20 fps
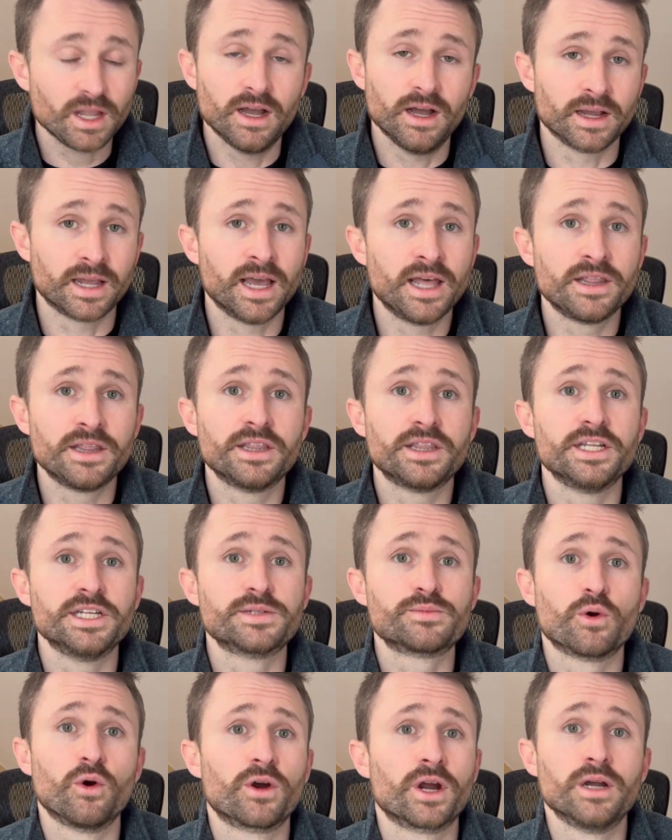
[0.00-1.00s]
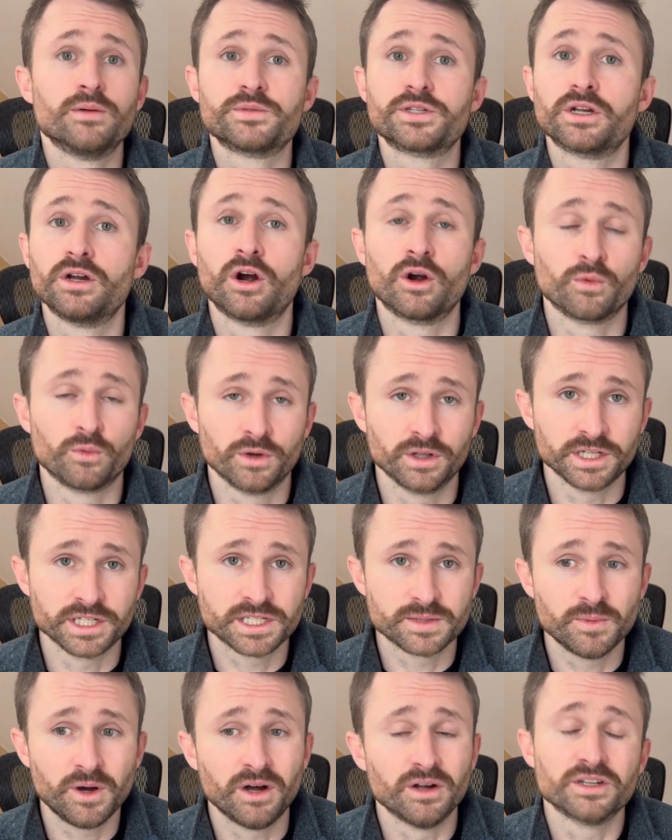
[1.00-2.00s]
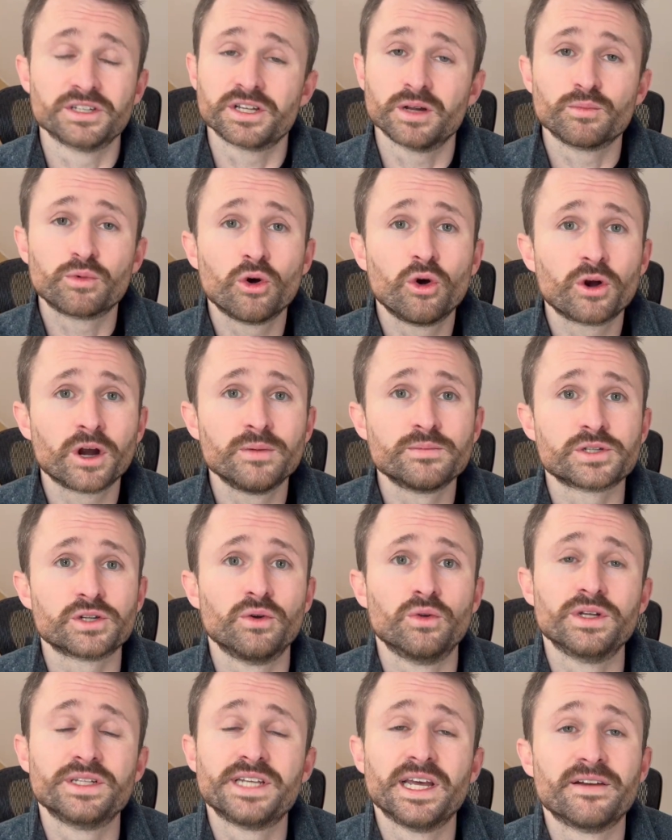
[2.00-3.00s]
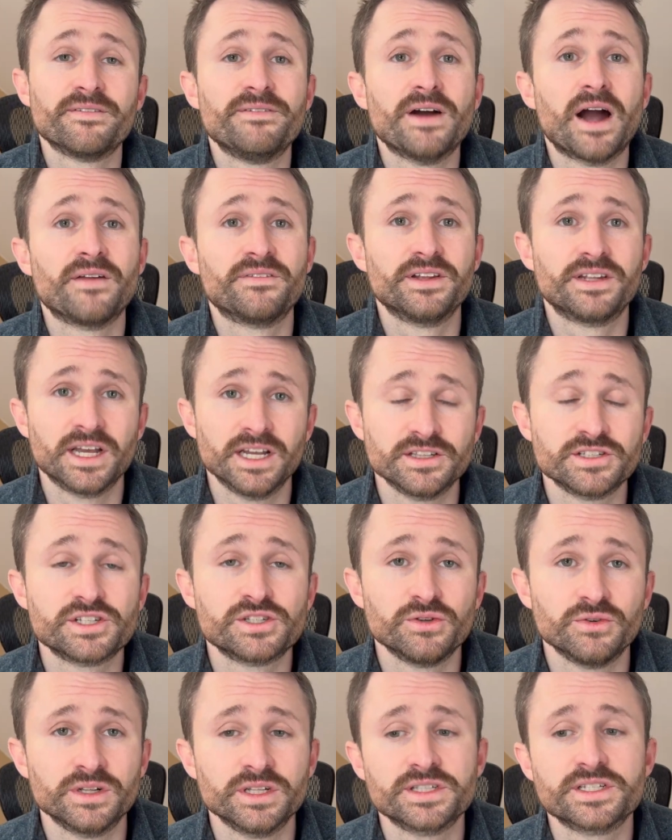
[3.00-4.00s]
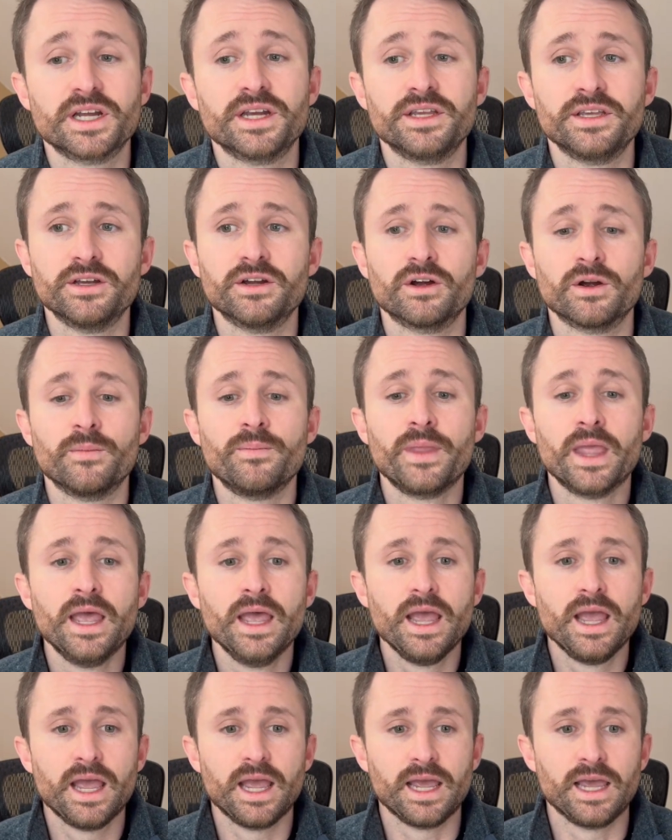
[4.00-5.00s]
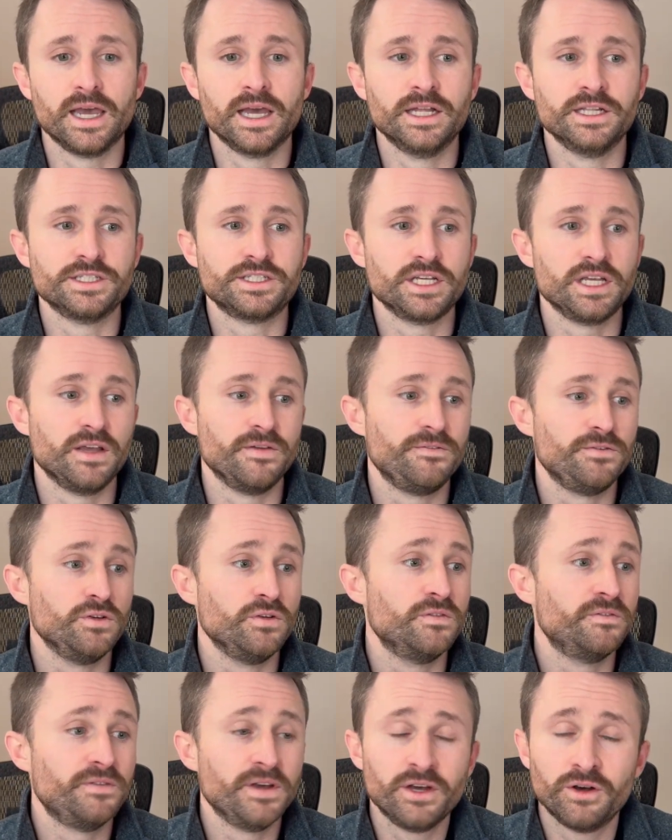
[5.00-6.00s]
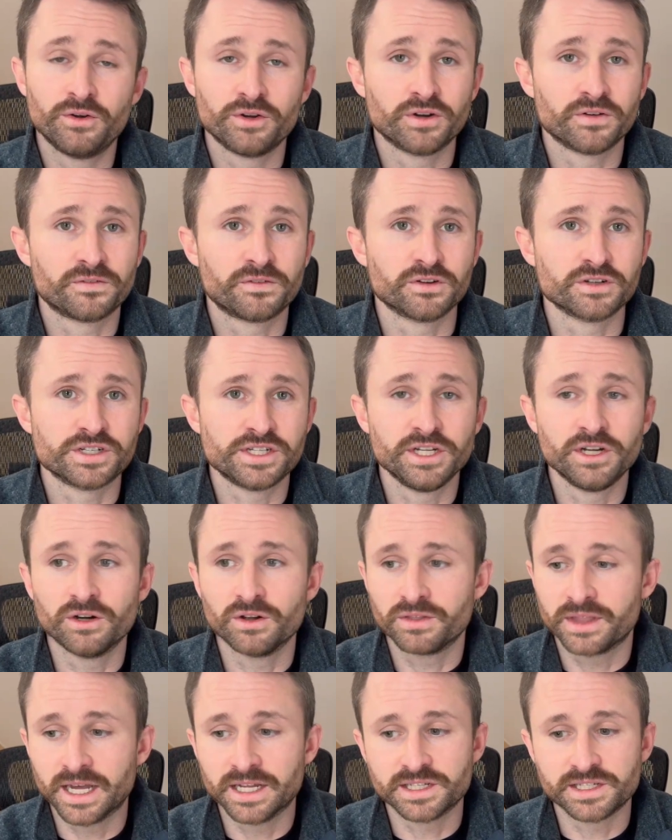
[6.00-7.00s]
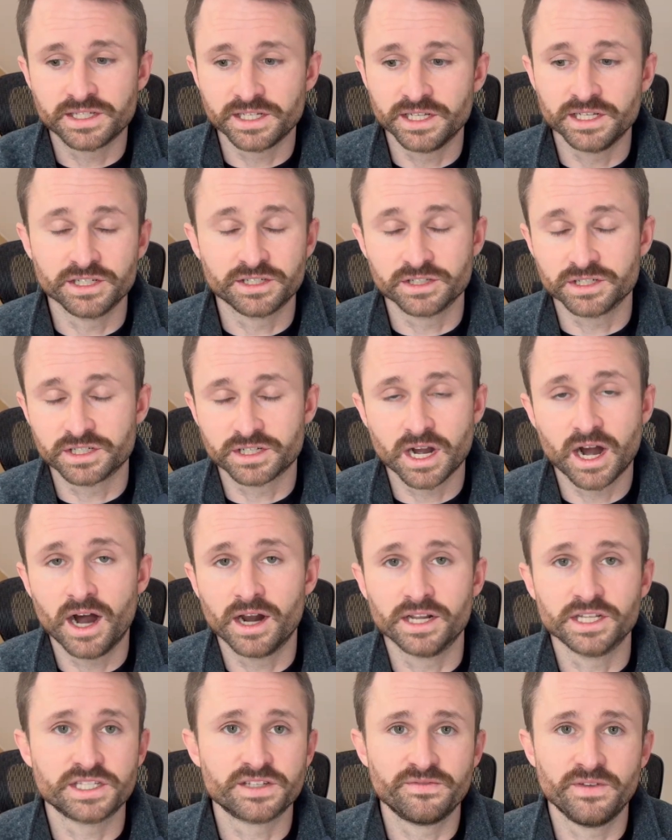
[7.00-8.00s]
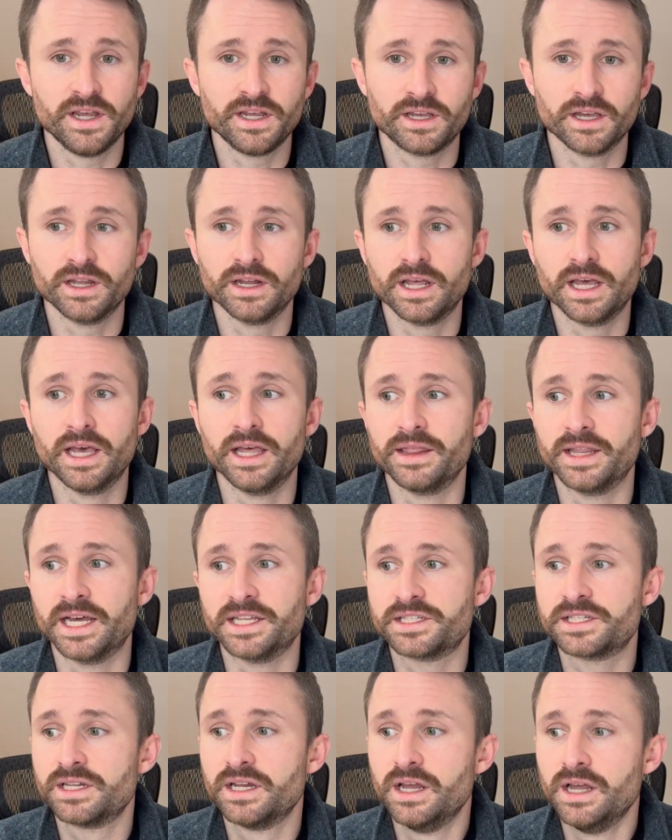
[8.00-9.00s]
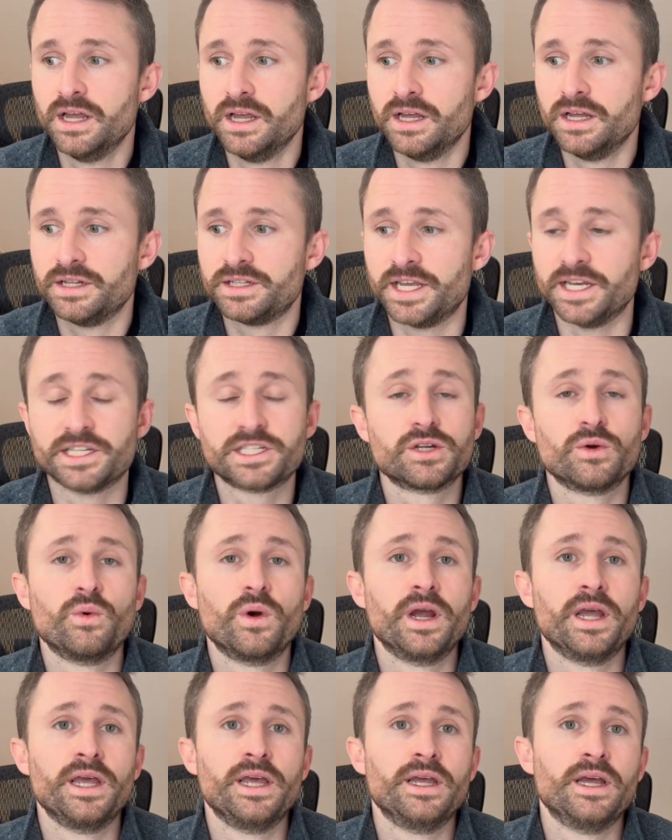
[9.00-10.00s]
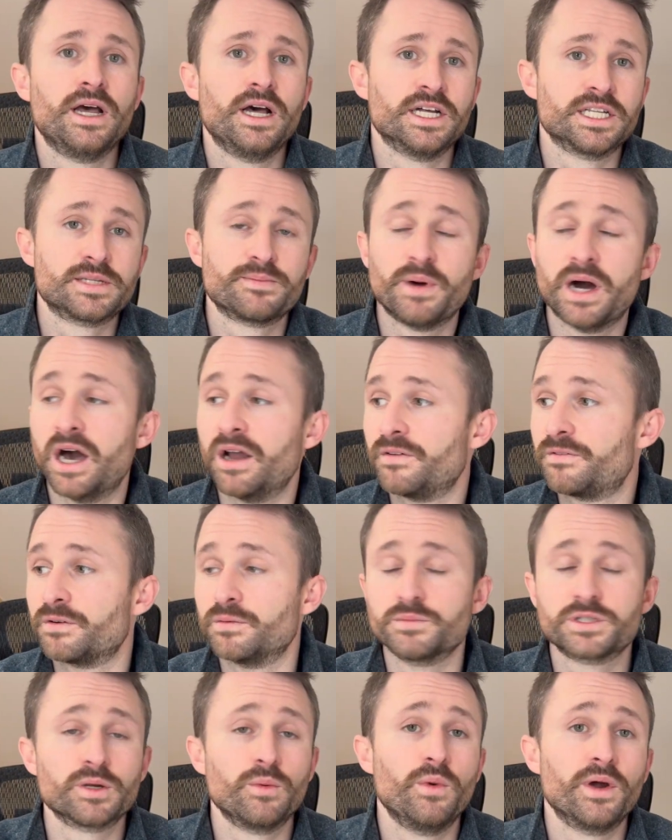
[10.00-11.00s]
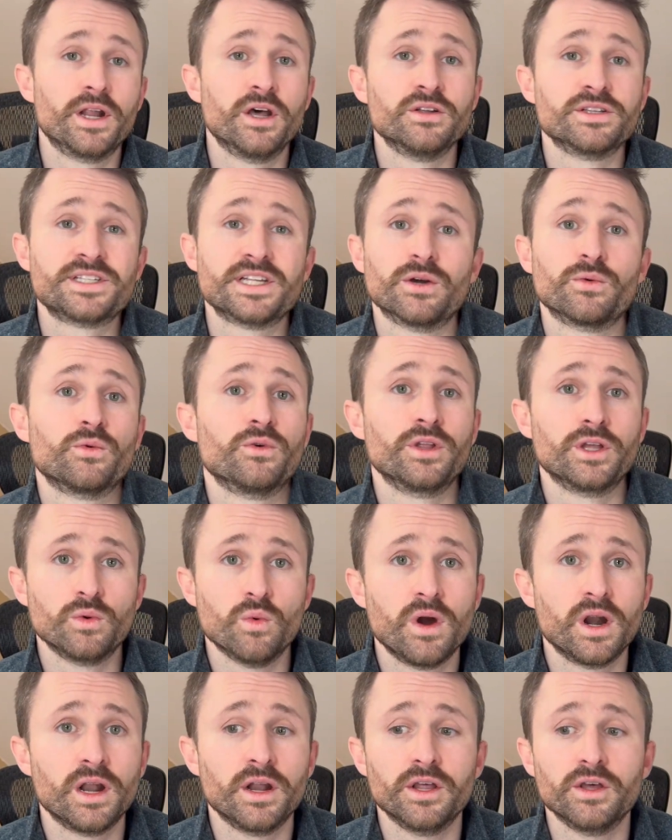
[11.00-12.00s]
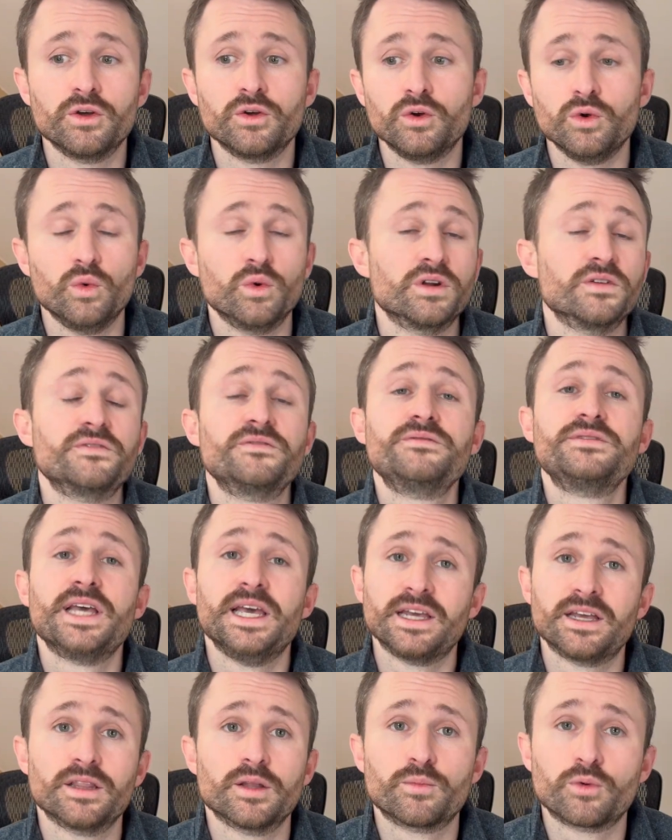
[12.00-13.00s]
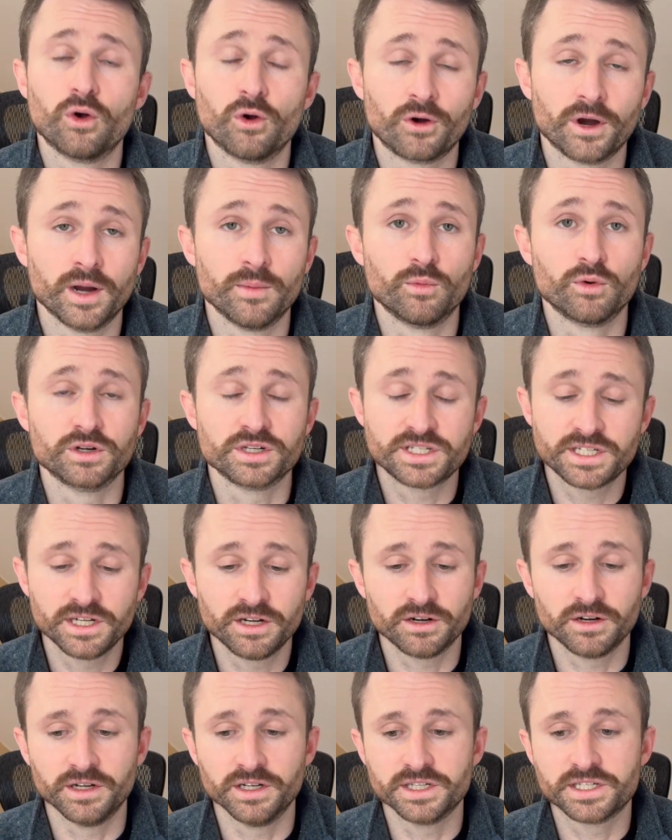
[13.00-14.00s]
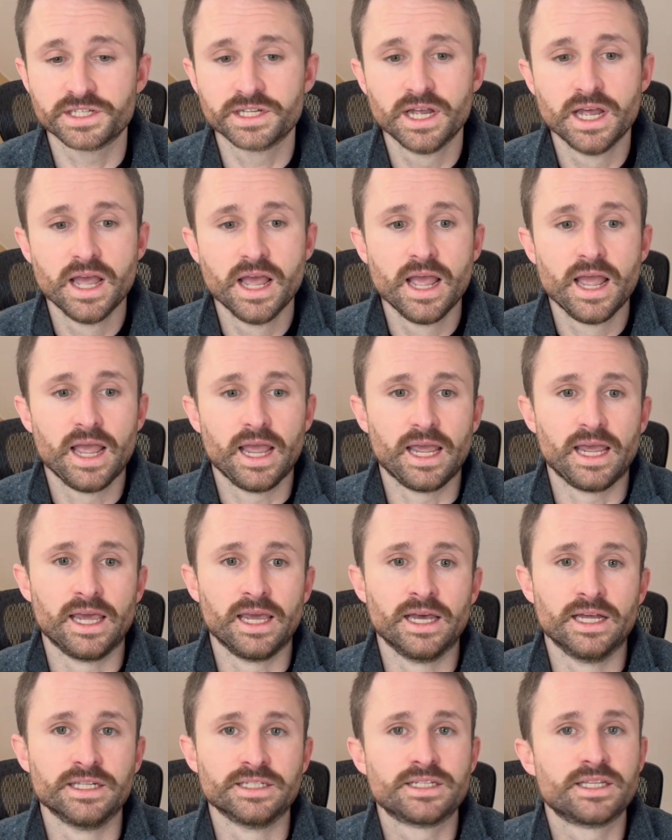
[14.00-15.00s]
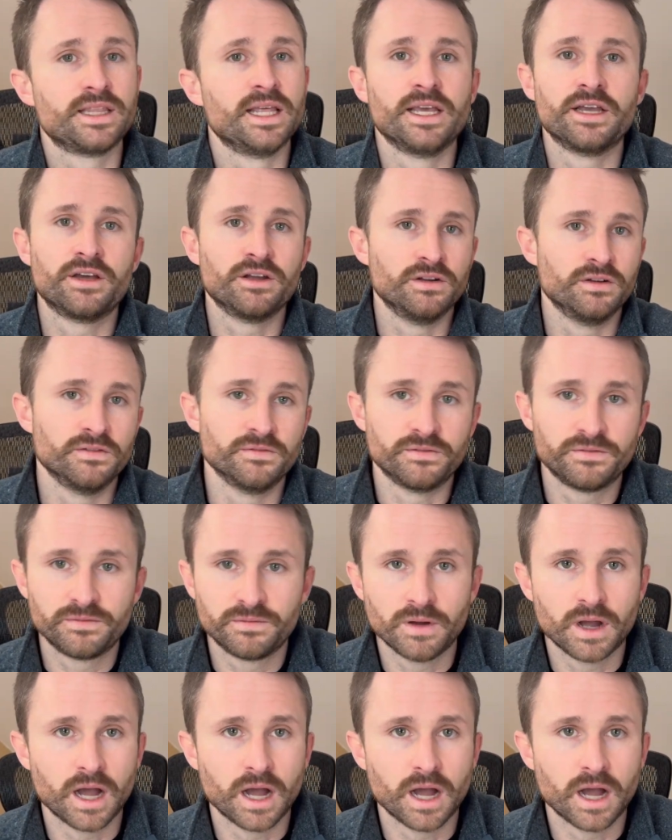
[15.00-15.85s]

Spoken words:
again, these programs are really small. Some programs only take 5 to 10 students a year. And if you fail in your first year, that seat is just gone. It's vacant. And that takes away a spot from someone else that really wanted it, who would have taken the program more serious and they could have